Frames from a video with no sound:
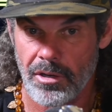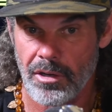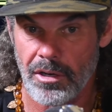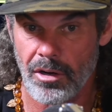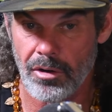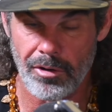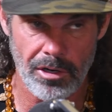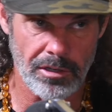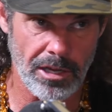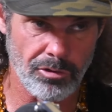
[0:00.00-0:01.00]

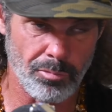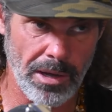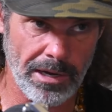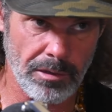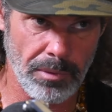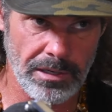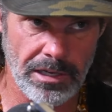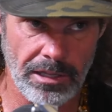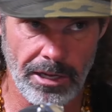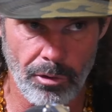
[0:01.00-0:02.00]
And that's back in my
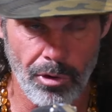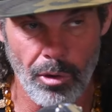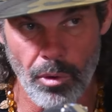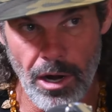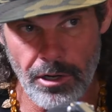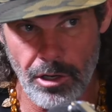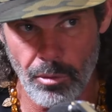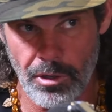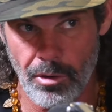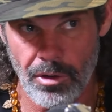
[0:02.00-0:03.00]
day, like LaRocco
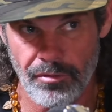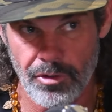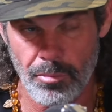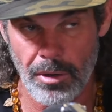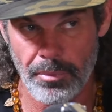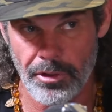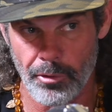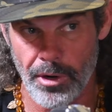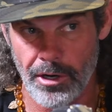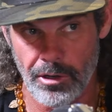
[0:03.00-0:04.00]
would, if you bump in
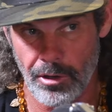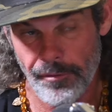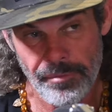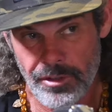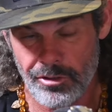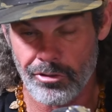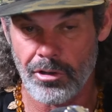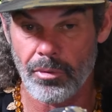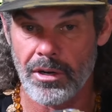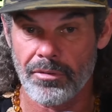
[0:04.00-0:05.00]
LaRocco, just
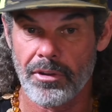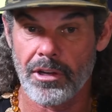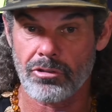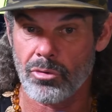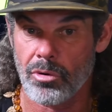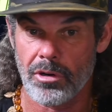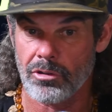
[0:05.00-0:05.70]
get ready for the next corner.